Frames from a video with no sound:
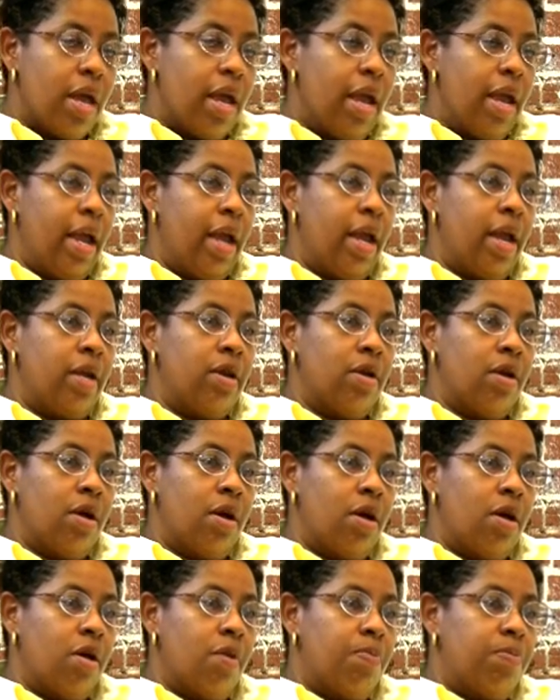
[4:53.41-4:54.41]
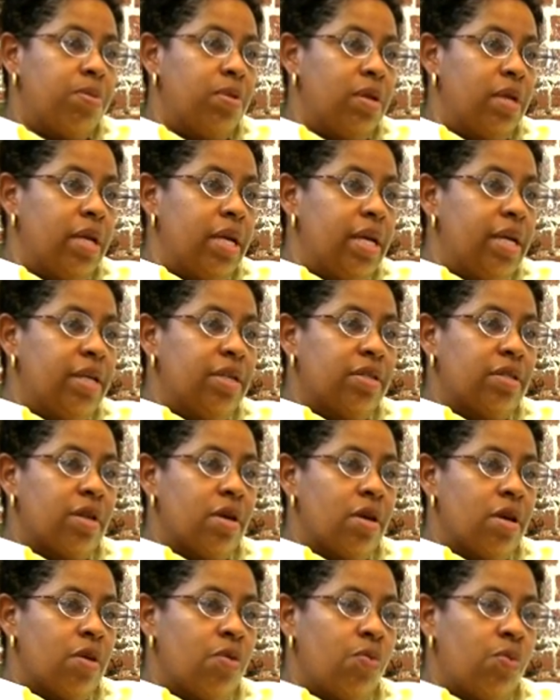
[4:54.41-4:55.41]
and pleas
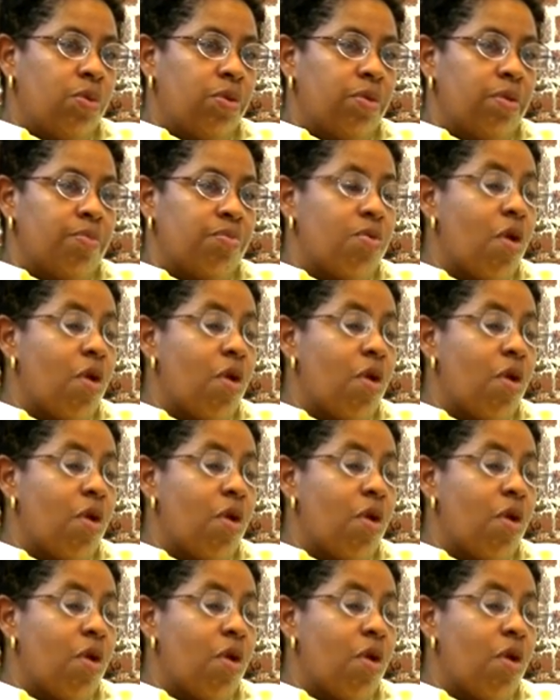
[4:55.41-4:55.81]
with